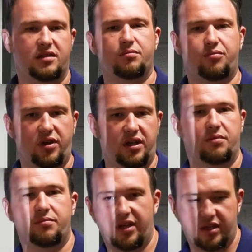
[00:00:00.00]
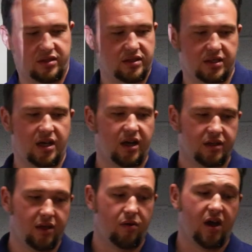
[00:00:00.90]
it's a brilliant place to
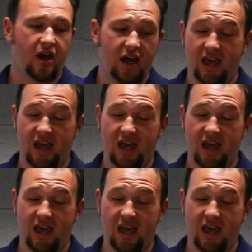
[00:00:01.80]
start. I